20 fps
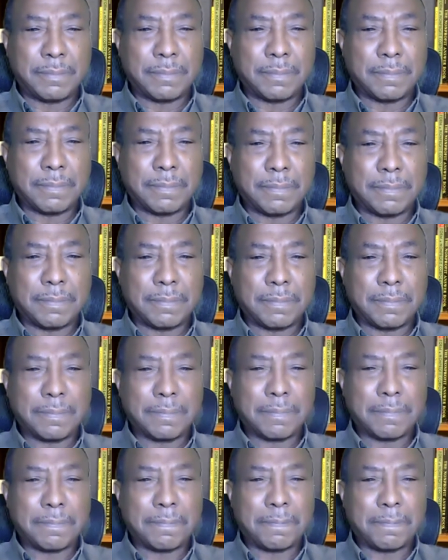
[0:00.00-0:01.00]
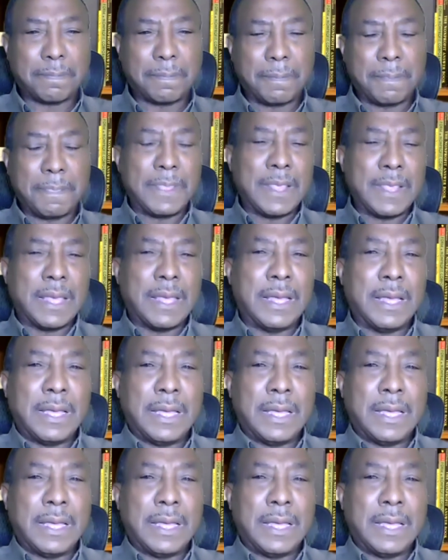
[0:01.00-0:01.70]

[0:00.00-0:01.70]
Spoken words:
(silence)